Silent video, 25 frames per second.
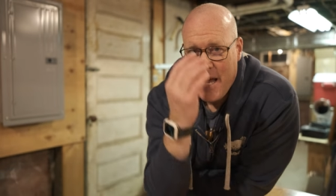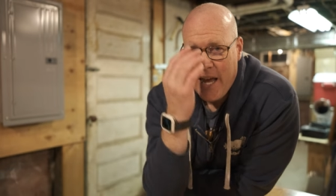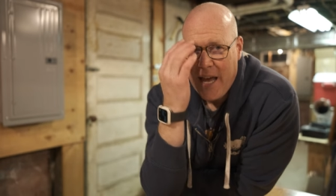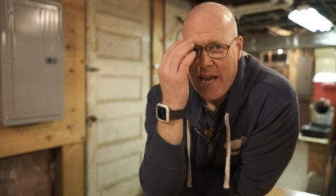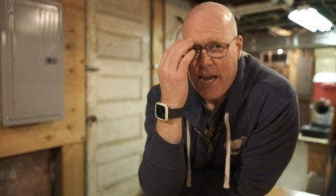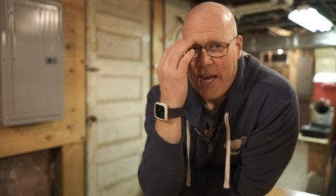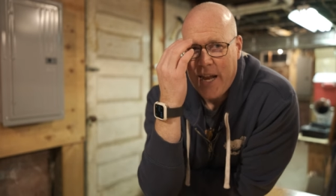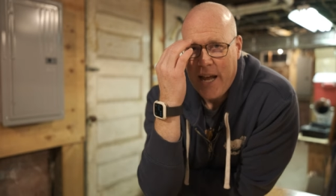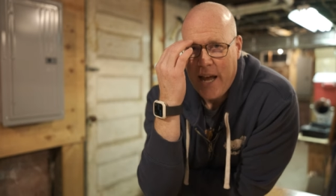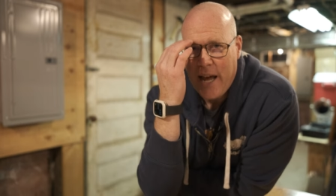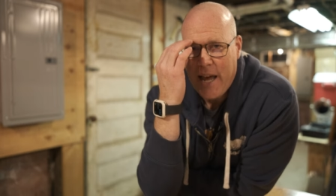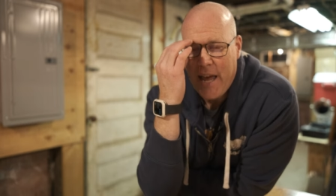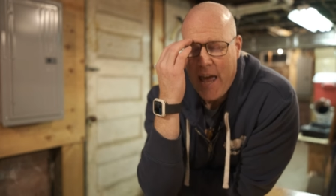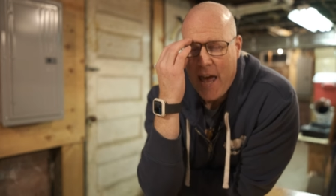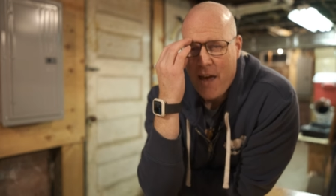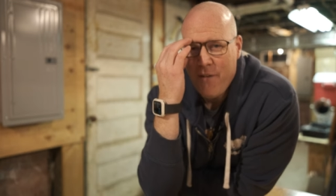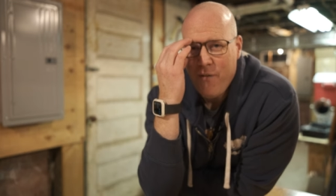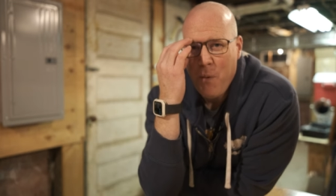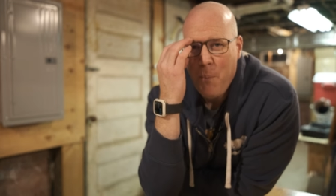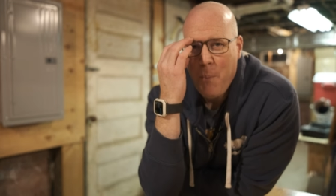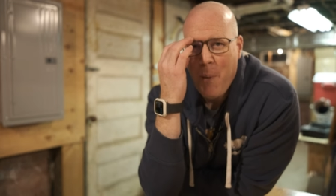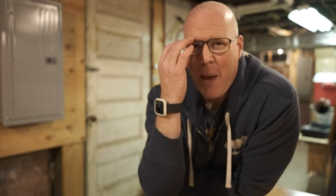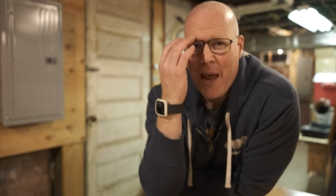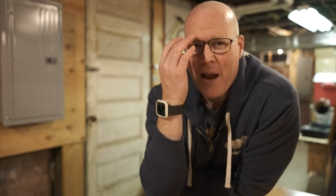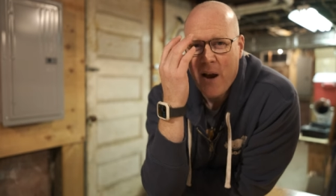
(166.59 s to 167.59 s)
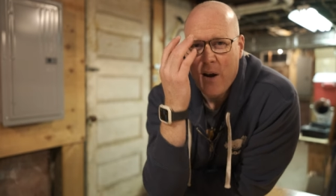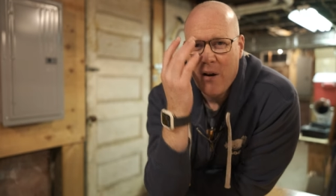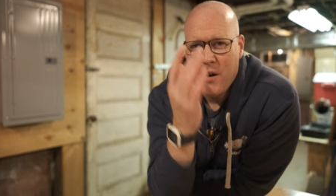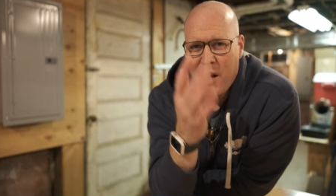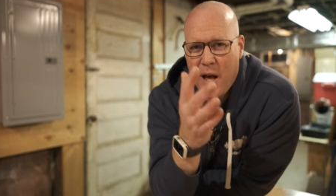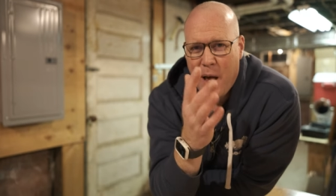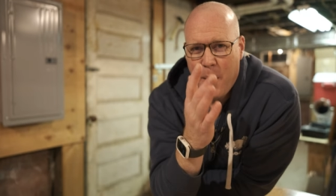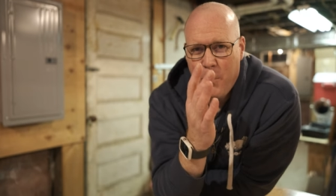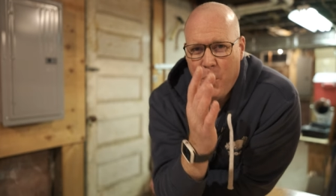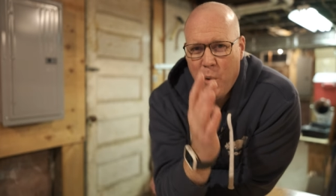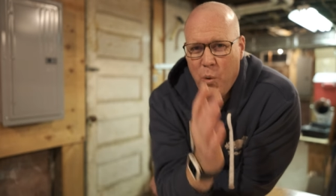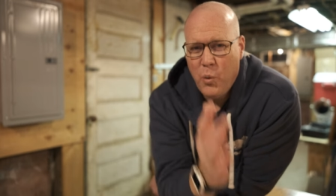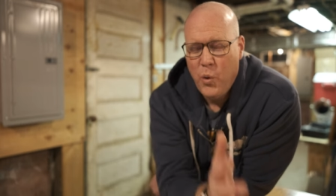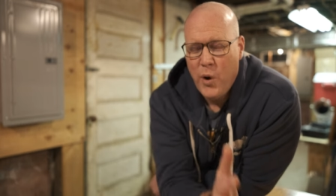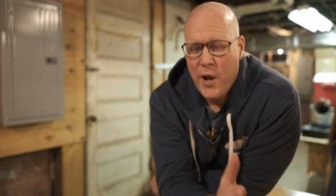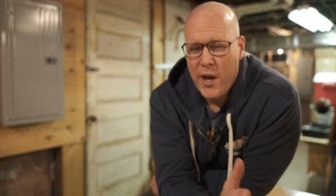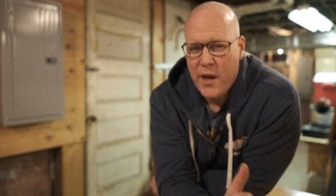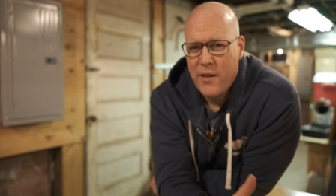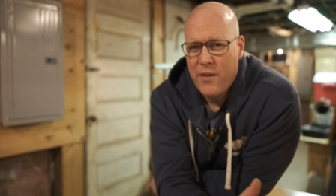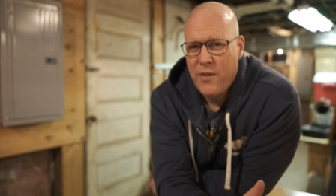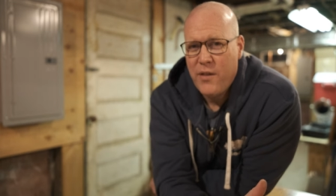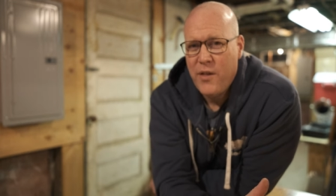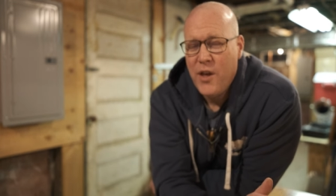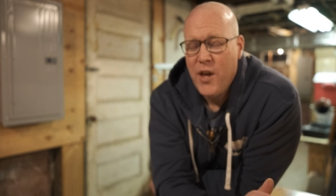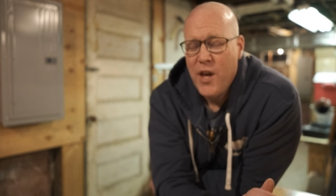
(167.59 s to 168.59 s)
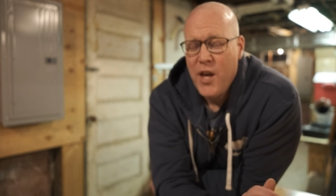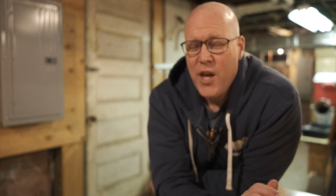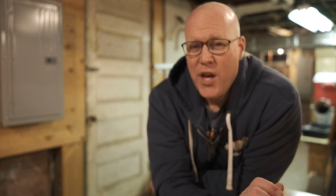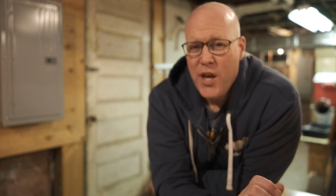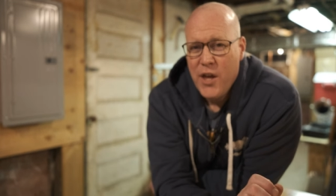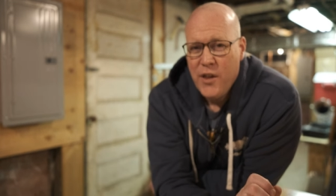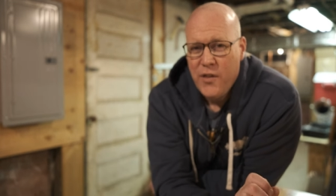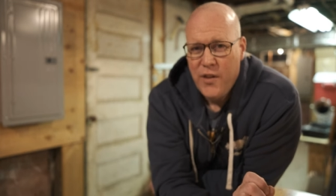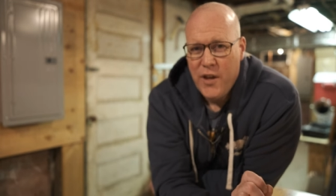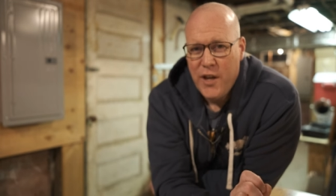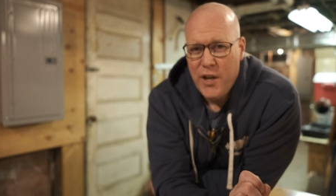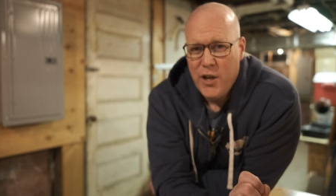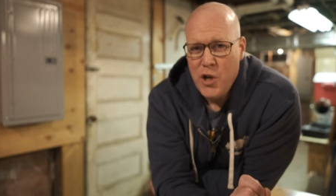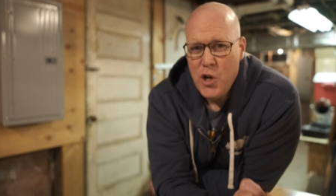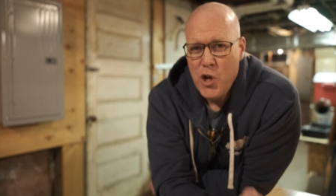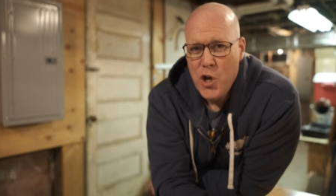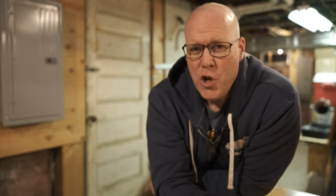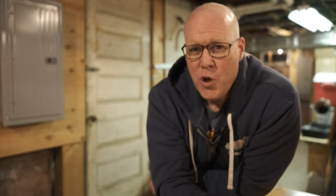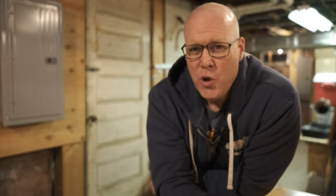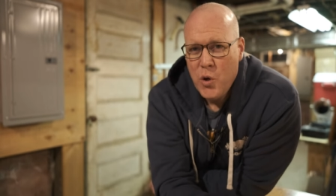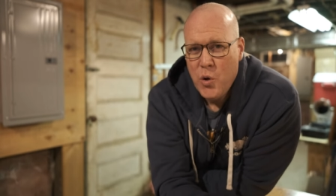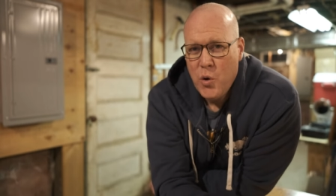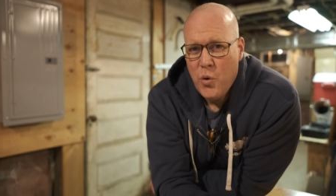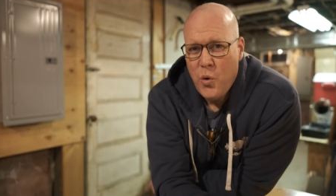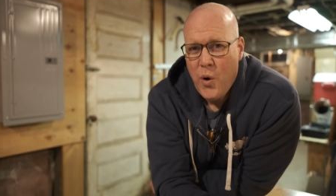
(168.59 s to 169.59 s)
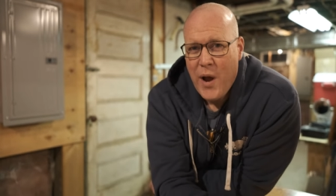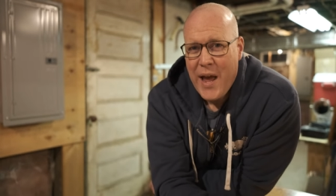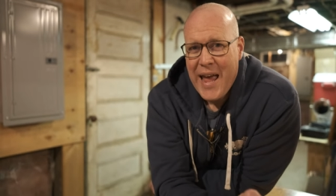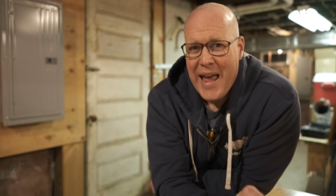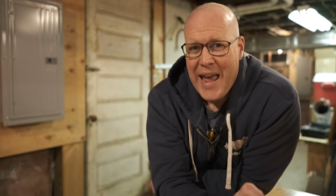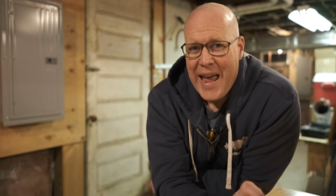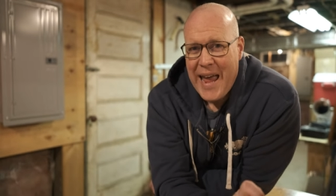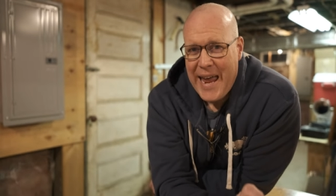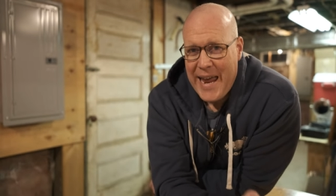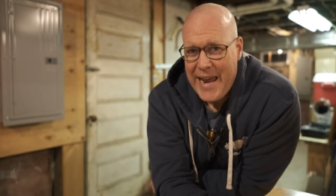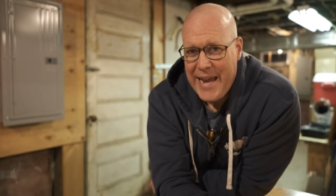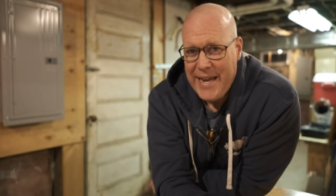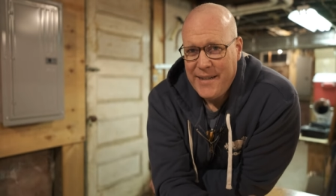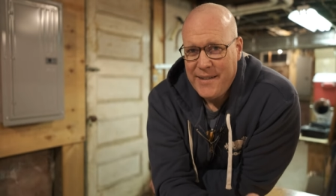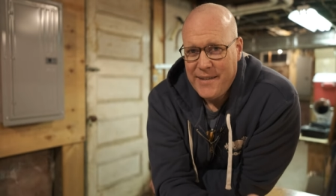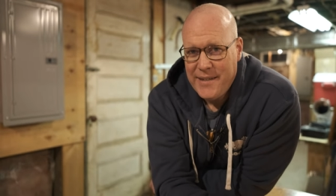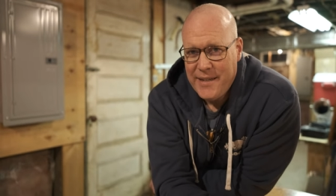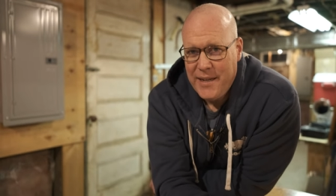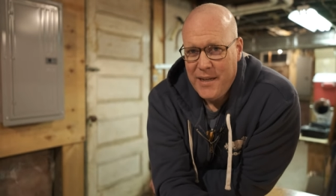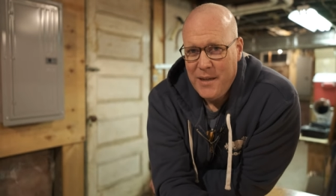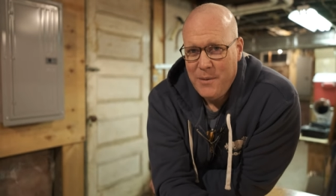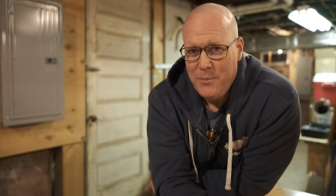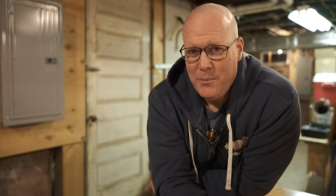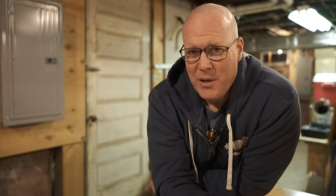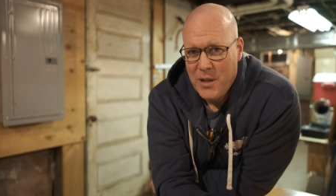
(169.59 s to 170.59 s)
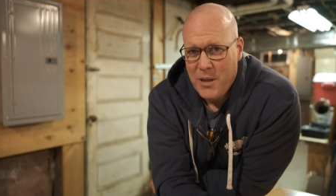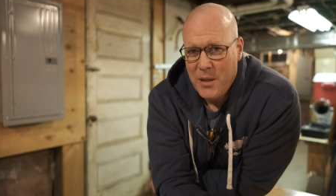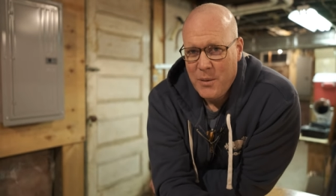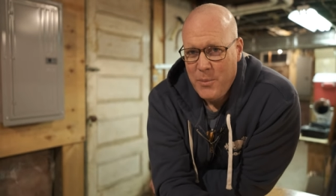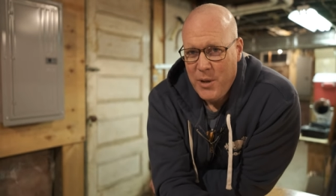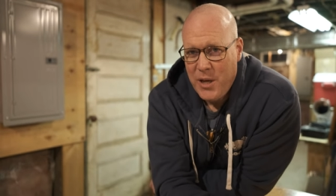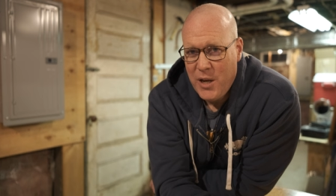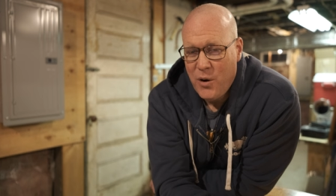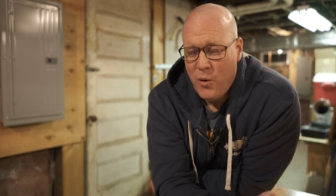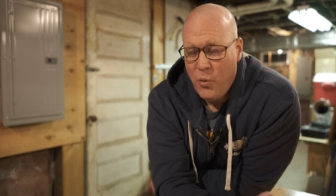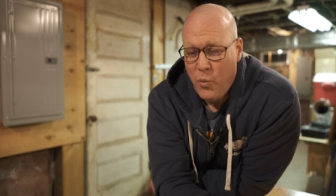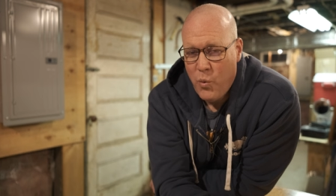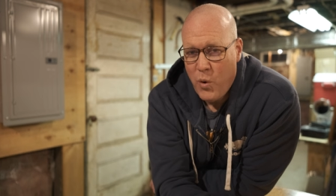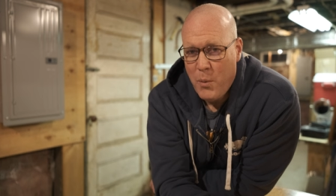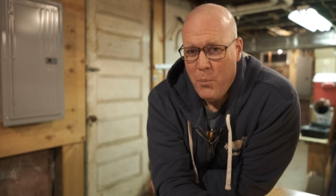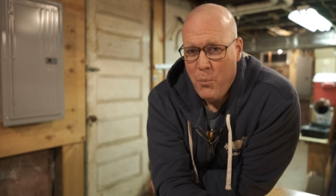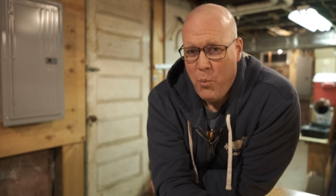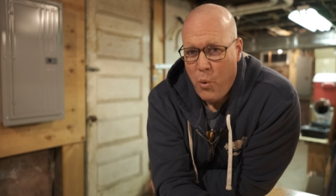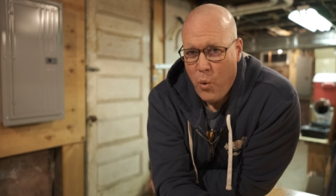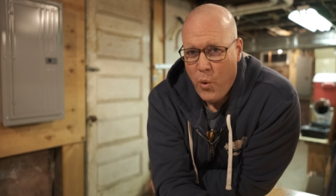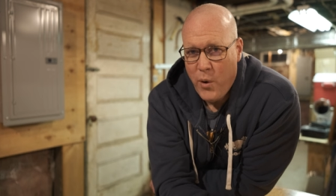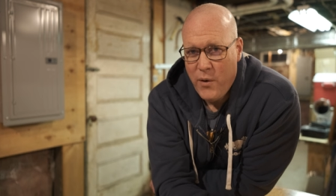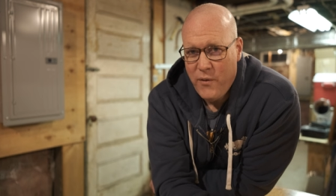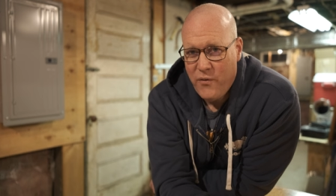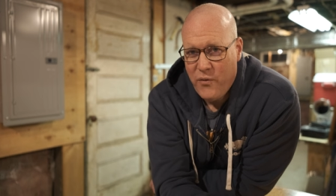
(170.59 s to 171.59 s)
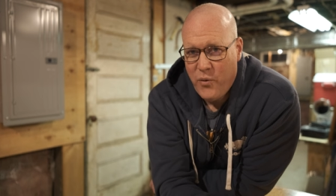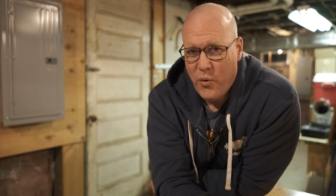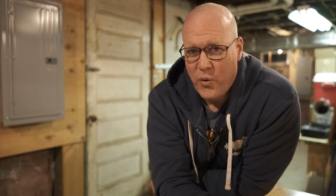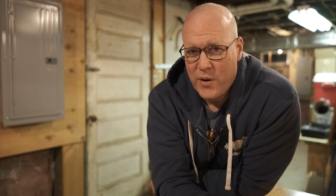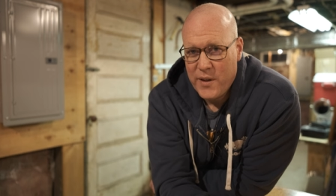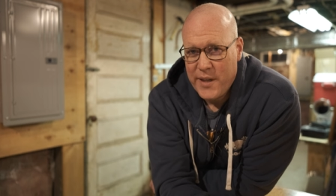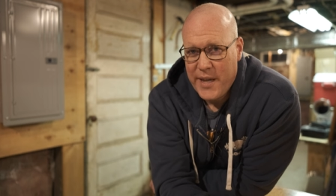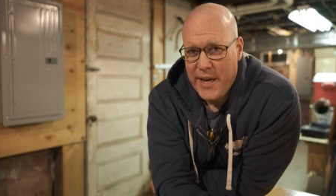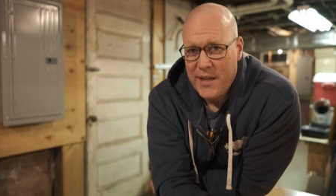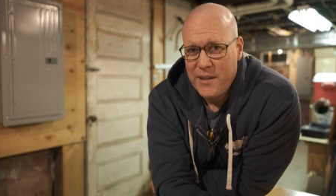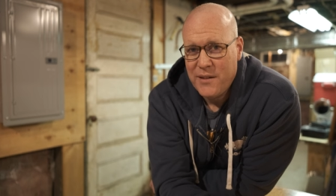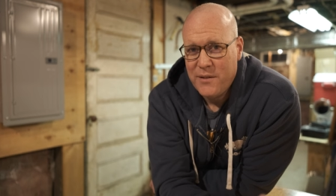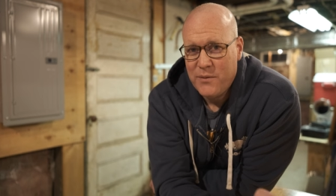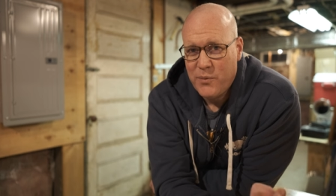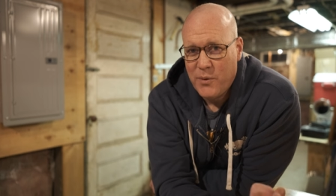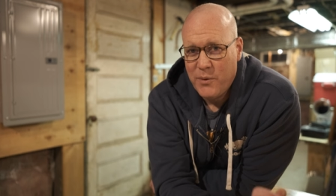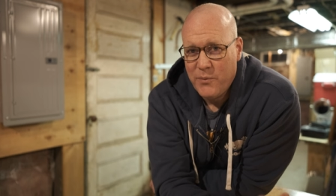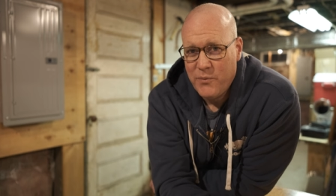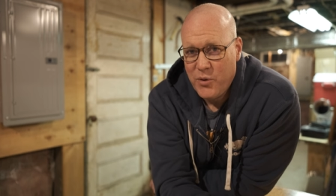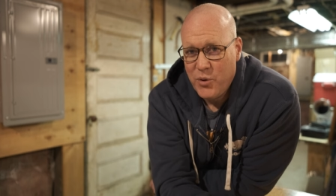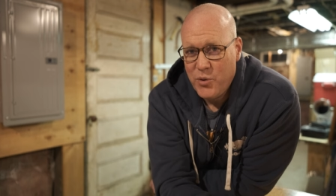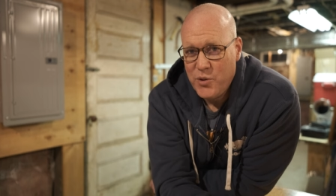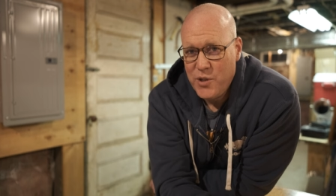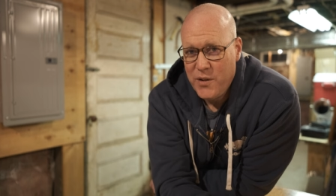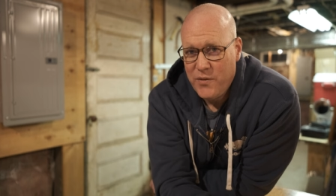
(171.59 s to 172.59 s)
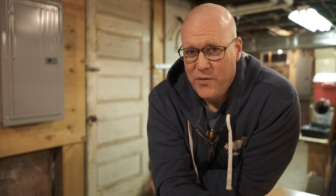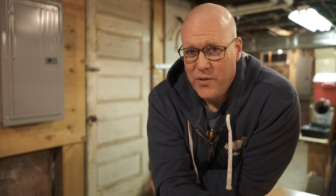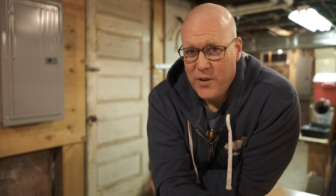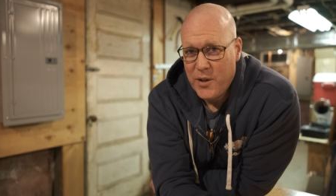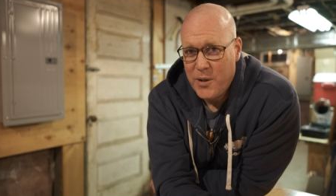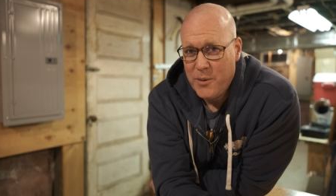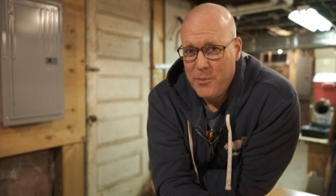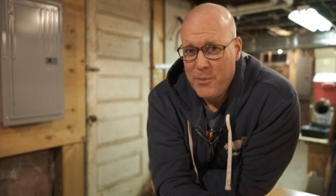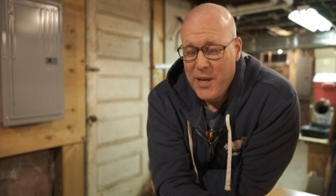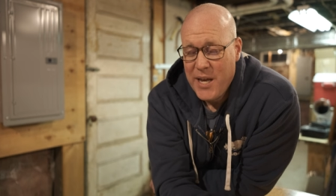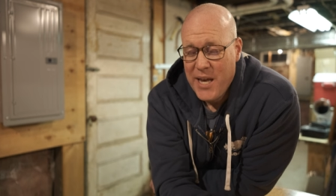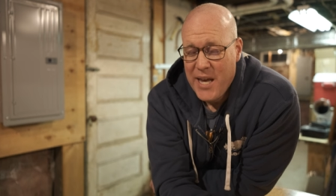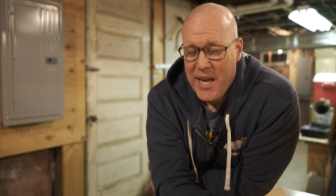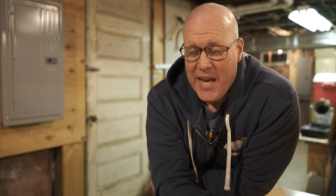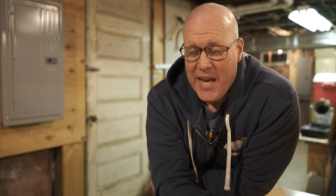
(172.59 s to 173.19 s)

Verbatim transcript: and I have it paired up with the new 18 millimeter 1.4 lens from Fujifilm